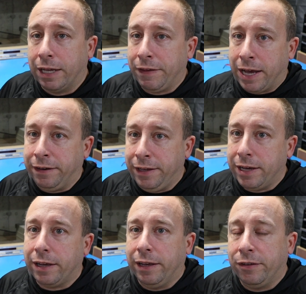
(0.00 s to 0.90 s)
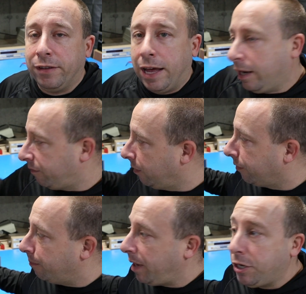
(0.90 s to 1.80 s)
Now the idea is that if there's
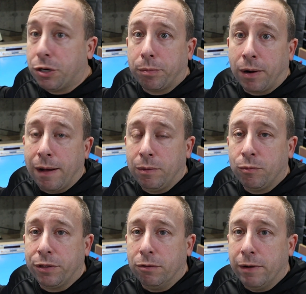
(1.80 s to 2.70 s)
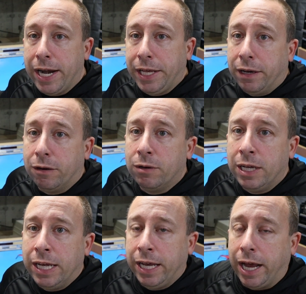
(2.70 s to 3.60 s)
a major problem with the radio
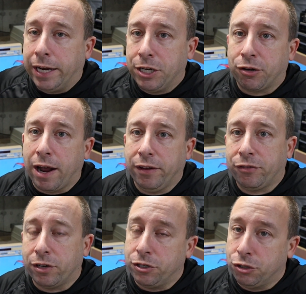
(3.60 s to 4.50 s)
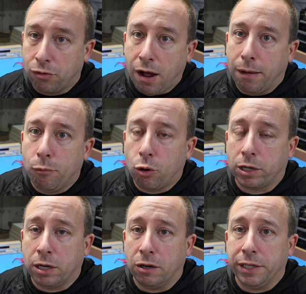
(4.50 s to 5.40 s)
and it tries to draw more
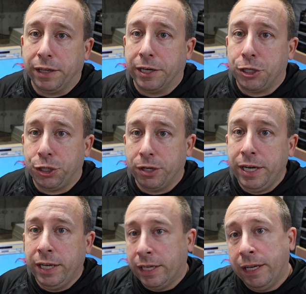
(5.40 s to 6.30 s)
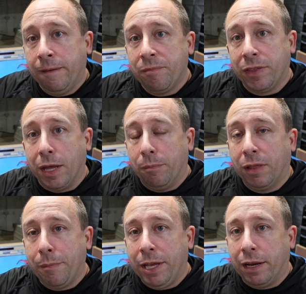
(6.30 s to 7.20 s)
current than it should, the
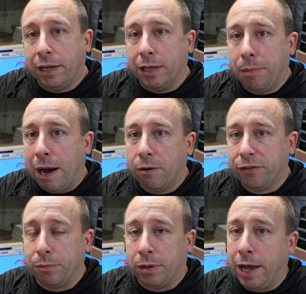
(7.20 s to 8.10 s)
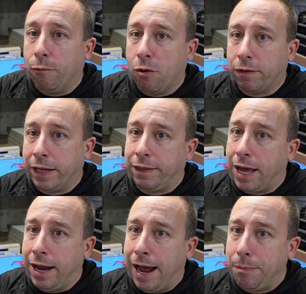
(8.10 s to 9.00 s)
limit on the power supply won't let
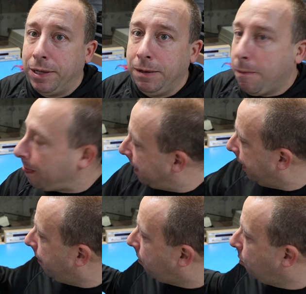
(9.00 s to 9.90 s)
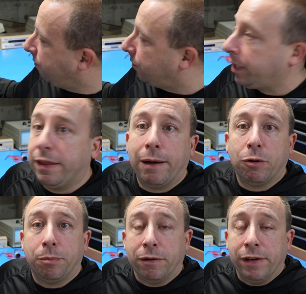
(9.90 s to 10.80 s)
that happen, and hopefully that
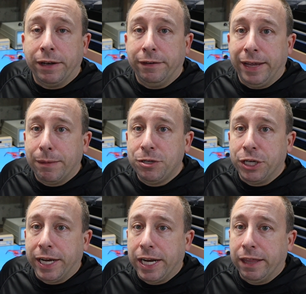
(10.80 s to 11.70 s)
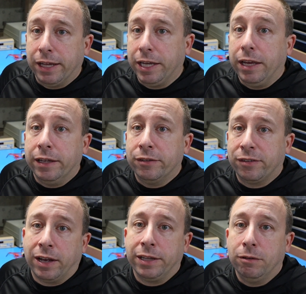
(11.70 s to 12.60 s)
would prevent damaging anything
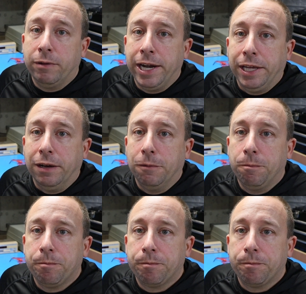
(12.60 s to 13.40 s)
inside the radio.